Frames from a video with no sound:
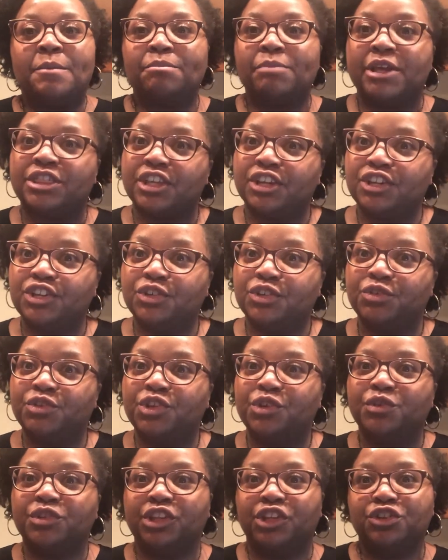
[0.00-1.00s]
but the new
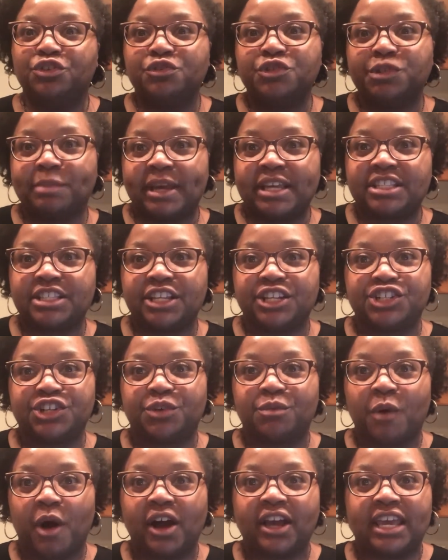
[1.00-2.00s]
you and the new space that
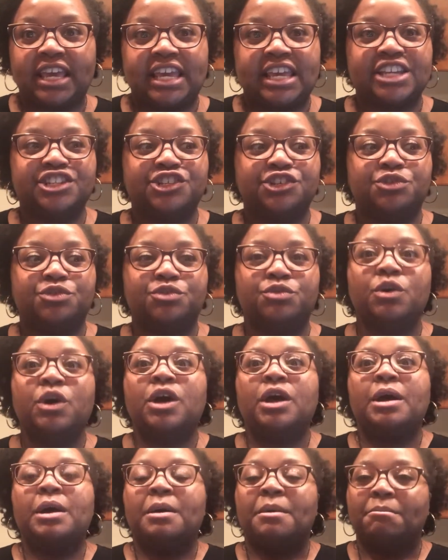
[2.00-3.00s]
you're walking into
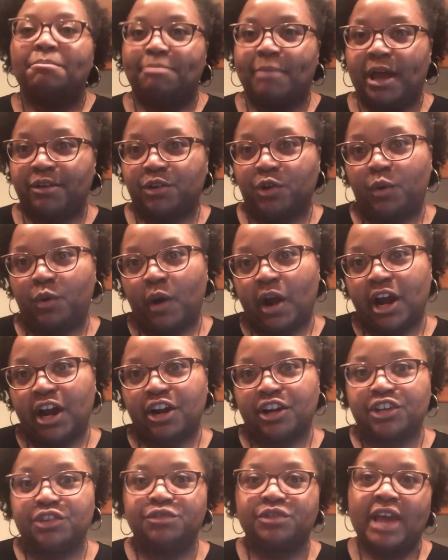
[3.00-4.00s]
might
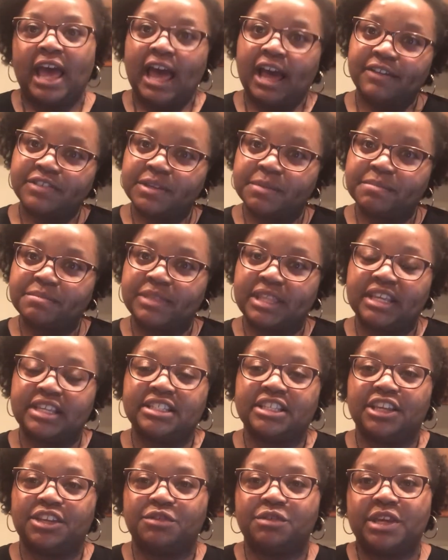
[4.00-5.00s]
require you to have some
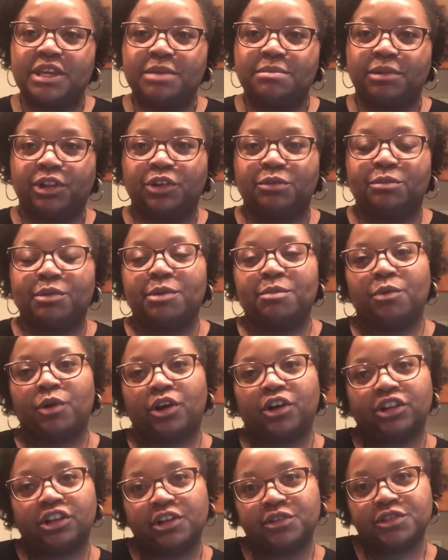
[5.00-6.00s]
things that you keep a little bit
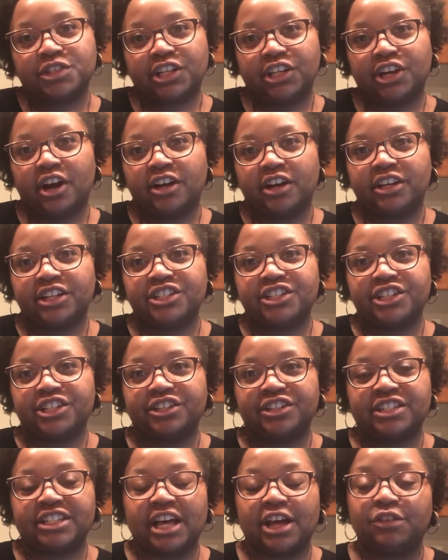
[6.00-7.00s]
more closely guarded to
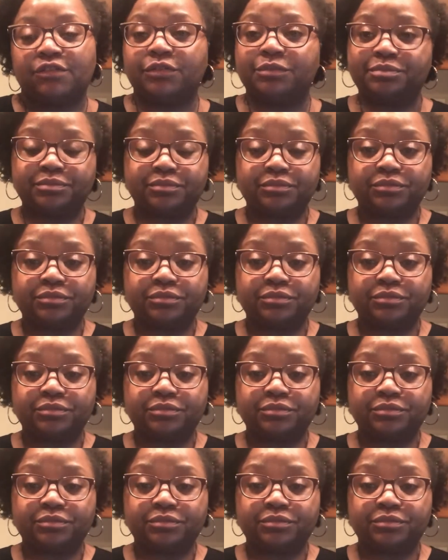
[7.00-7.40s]
yourself?